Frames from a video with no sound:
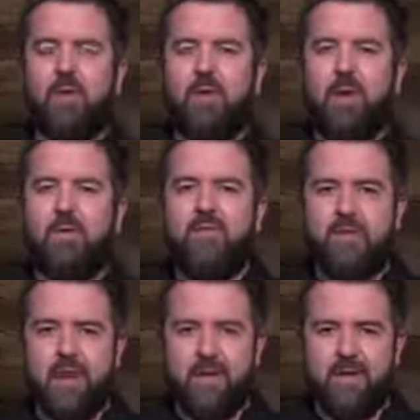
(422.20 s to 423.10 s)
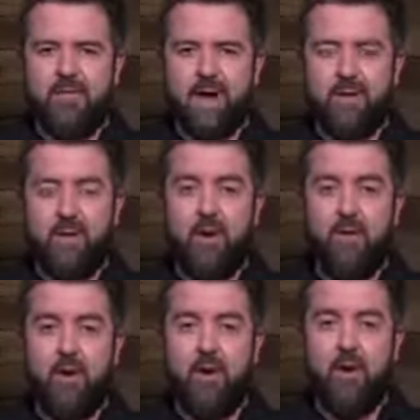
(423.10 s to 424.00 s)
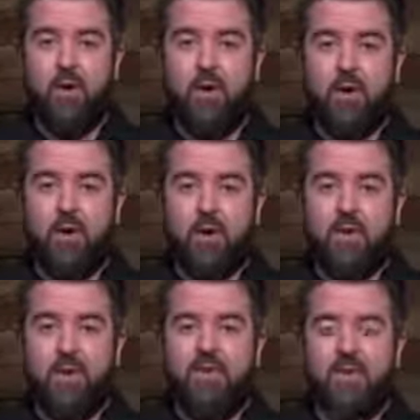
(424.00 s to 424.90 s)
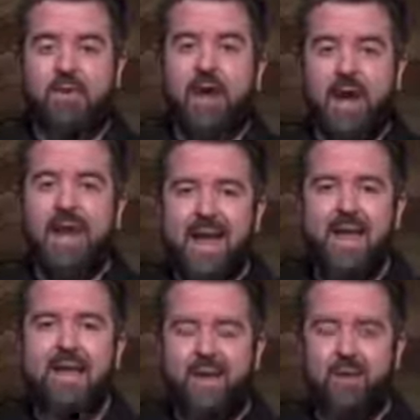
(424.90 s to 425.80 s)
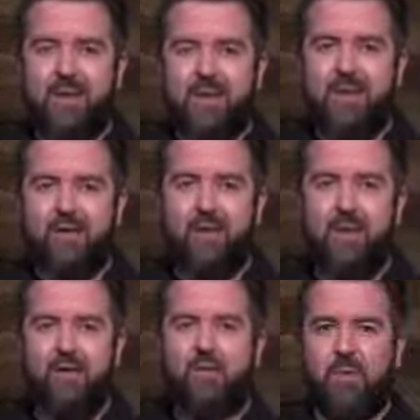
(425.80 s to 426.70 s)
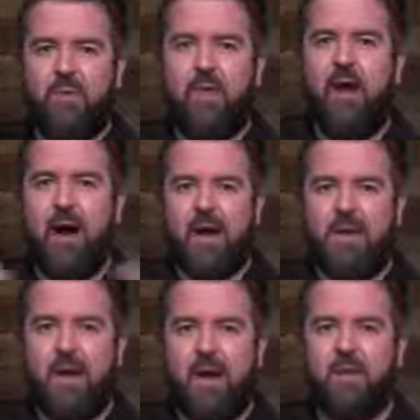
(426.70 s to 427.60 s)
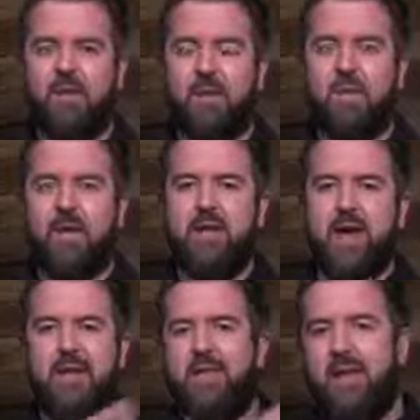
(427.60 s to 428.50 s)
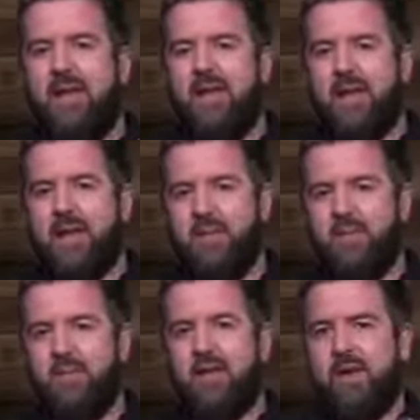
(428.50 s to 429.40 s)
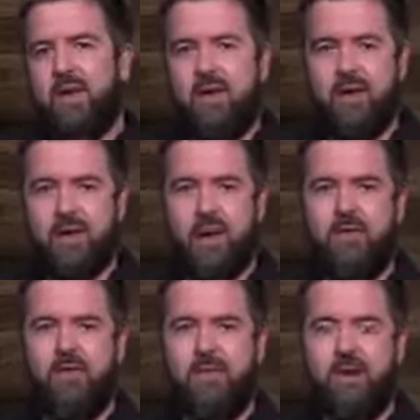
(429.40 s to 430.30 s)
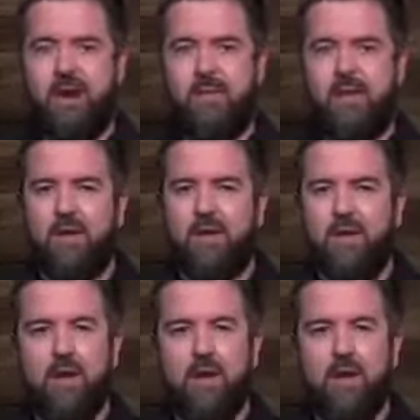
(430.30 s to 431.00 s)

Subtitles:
maybe they're forgetting the fact, or they don't know, that the CIA was involved with the hijackers. I mean, that has been uncovered. I mean,